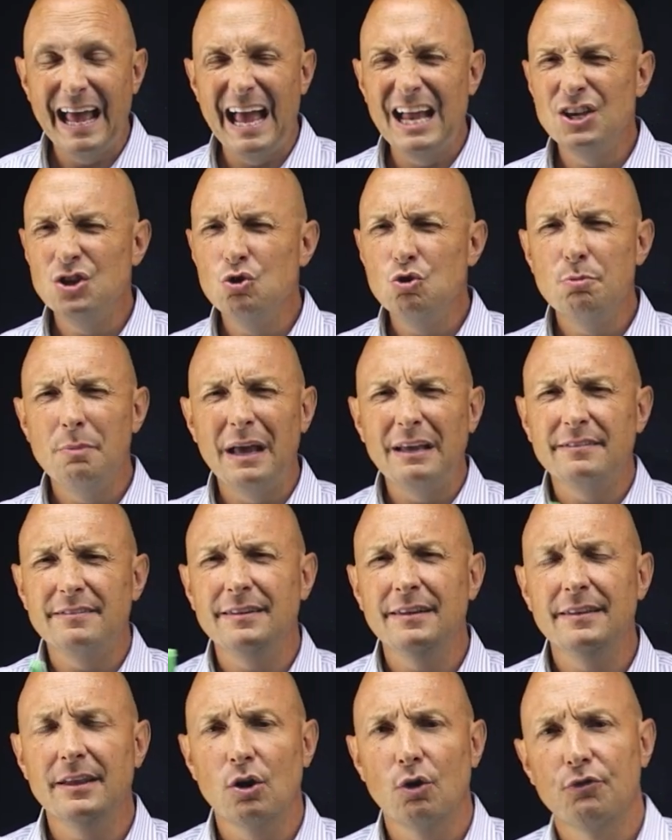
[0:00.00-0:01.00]
and you may see
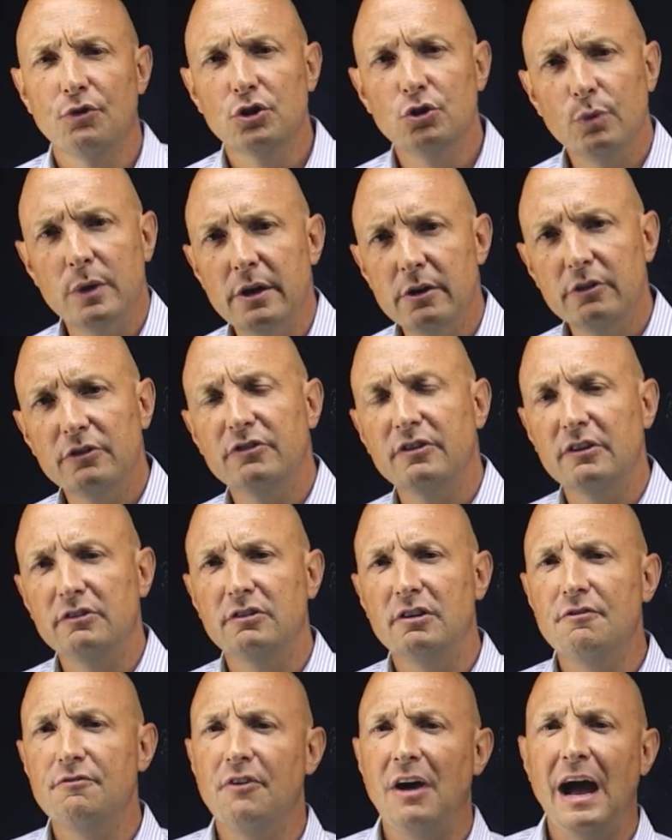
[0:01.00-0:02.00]
that over
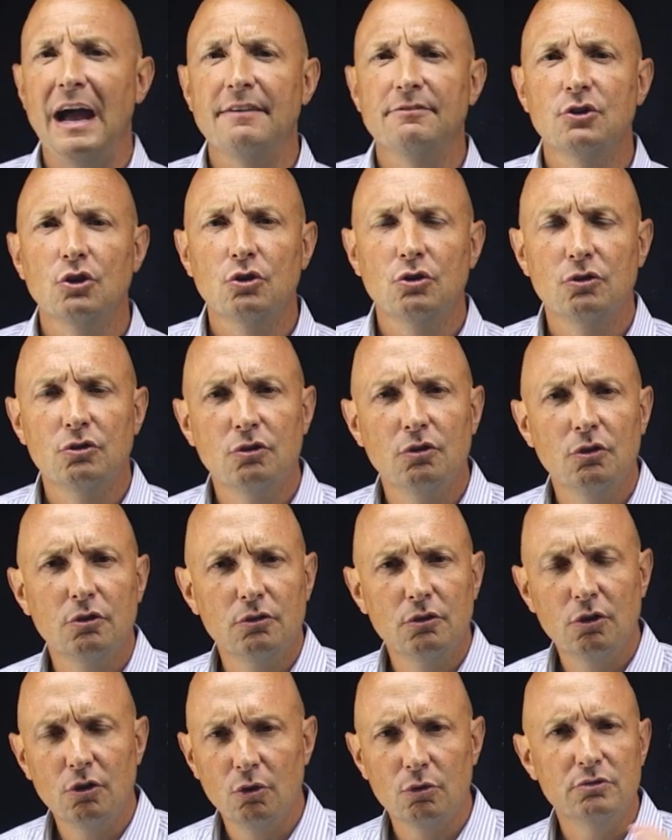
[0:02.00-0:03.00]
365
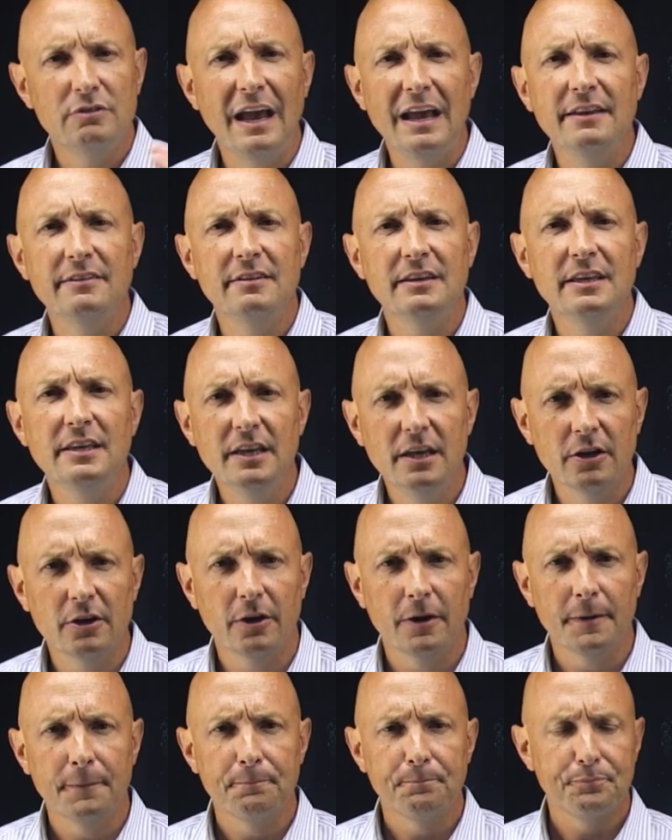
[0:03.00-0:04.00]
days a
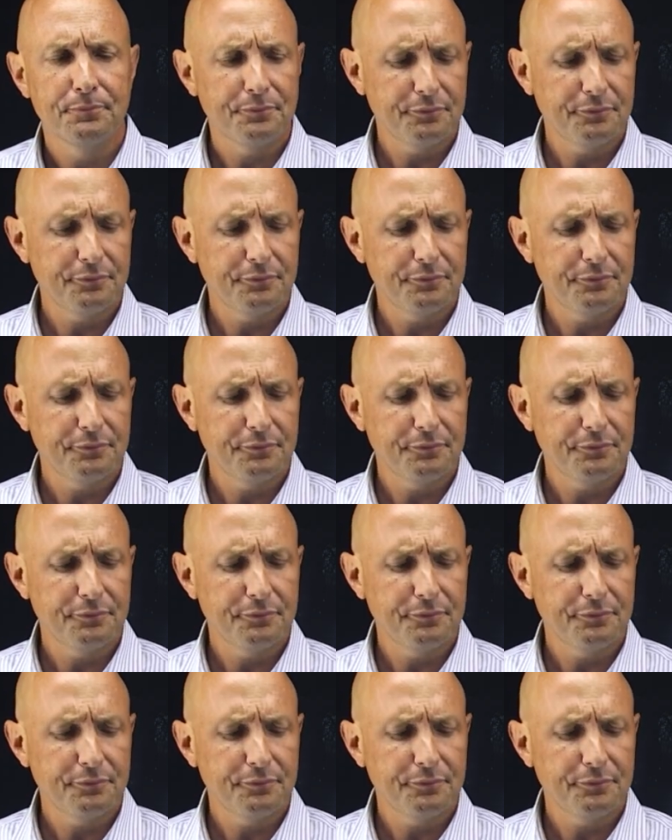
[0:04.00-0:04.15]
year,